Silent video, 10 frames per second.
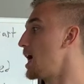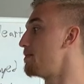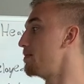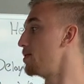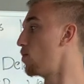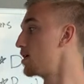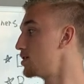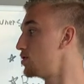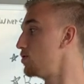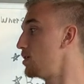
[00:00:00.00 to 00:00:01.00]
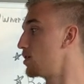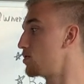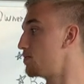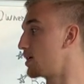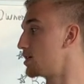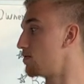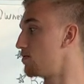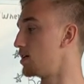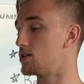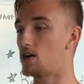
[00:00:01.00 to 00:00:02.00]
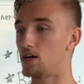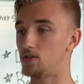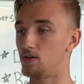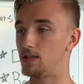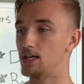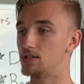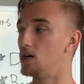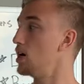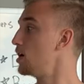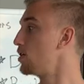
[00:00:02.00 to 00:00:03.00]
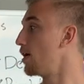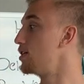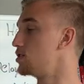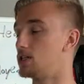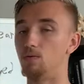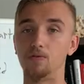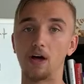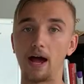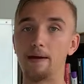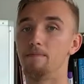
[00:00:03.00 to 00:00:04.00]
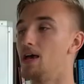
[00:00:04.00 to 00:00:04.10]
And maybe one to two years because of this not doing this, your agency will die.